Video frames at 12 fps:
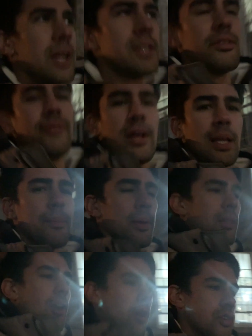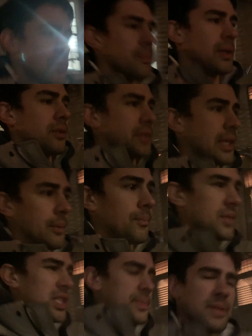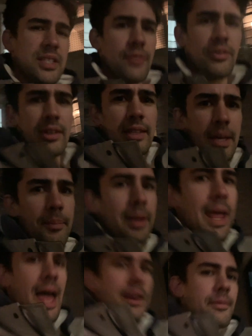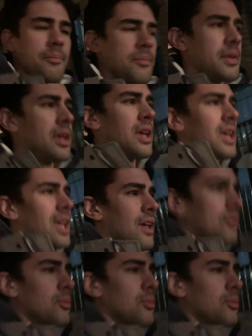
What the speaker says: develop a large building, specifically in Manhattan, if you